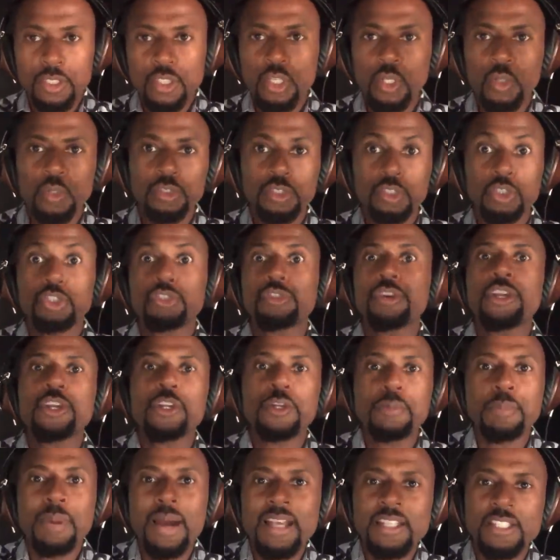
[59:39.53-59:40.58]
you know,
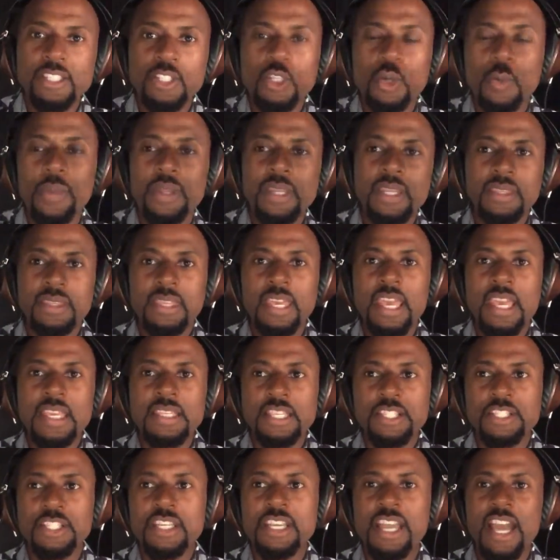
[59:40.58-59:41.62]
triggered by so many
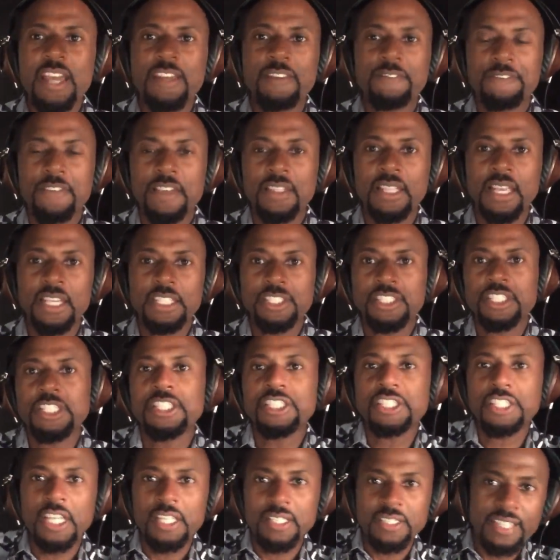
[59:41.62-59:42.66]
things that she kind of feel like she
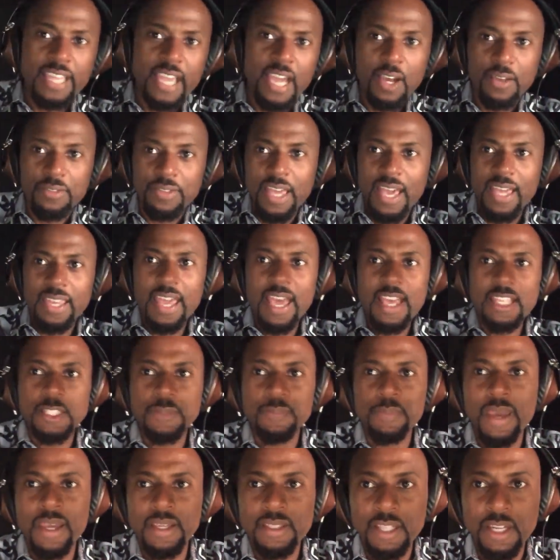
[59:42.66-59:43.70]
shut down that
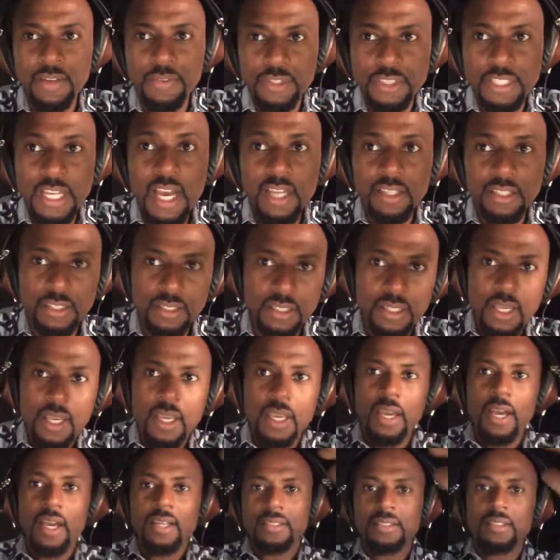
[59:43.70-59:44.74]
aspect of her child. And
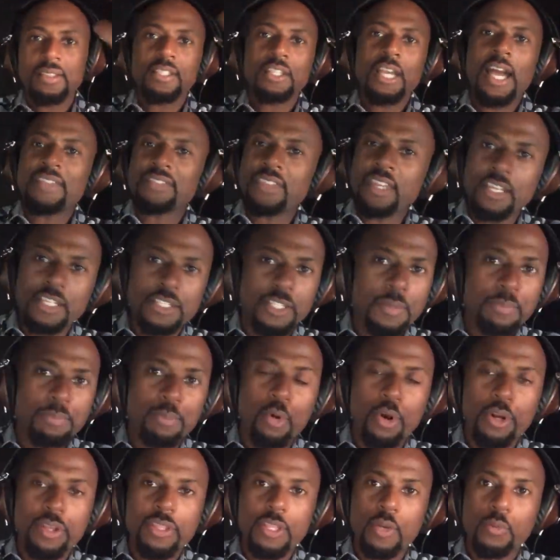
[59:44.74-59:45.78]
I think it's
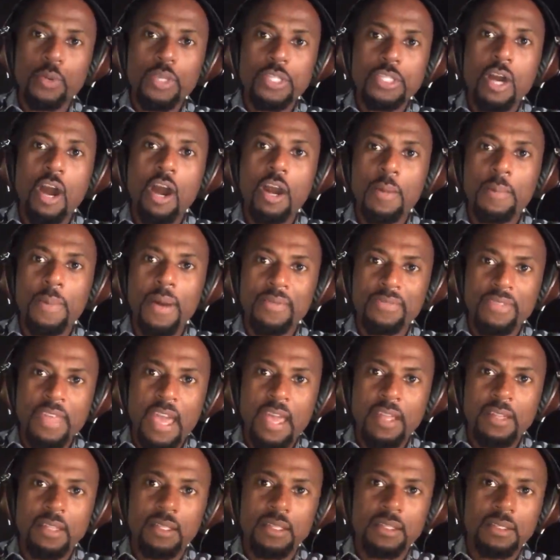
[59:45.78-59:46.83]
important that we talk about
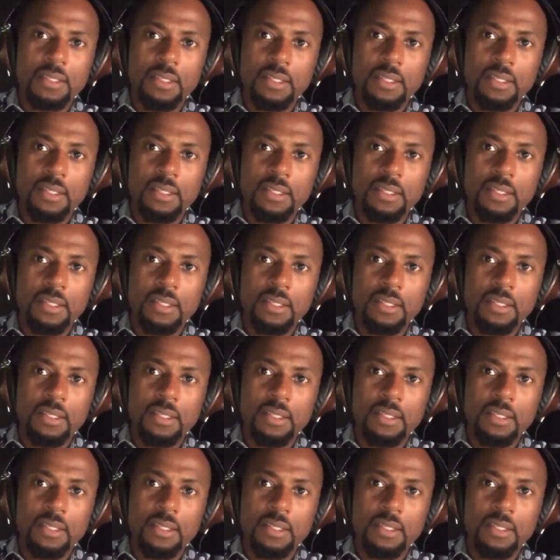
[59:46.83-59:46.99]
that.